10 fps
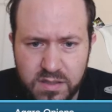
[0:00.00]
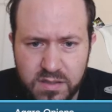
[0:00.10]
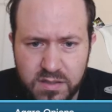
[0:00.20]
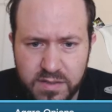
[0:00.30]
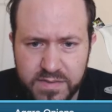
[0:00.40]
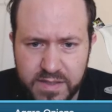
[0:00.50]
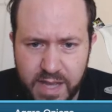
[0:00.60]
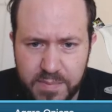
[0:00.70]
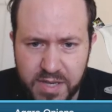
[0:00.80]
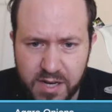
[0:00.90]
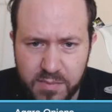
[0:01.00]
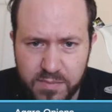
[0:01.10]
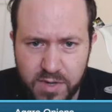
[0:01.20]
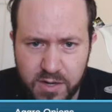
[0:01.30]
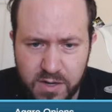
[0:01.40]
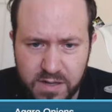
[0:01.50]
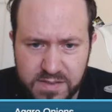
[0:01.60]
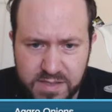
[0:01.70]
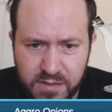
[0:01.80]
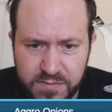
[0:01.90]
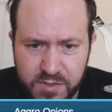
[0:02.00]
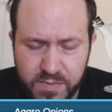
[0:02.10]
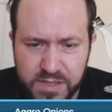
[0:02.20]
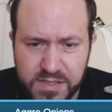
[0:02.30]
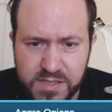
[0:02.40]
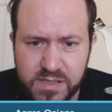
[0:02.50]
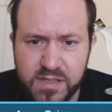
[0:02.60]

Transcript: We have to not ping our, our ourself too much.